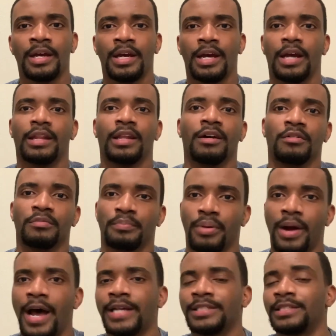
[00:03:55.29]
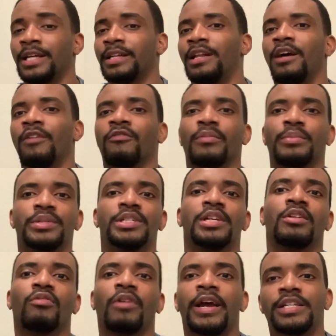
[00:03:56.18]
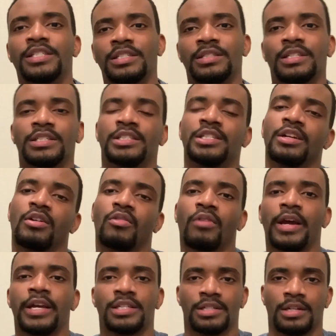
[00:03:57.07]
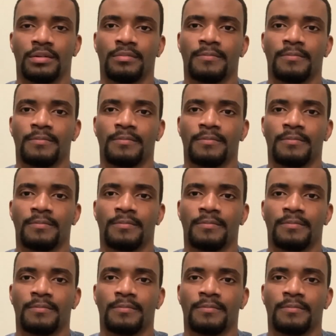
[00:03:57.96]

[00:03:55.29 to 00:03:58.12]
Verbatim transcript: And they'll pass that down from generation to generation.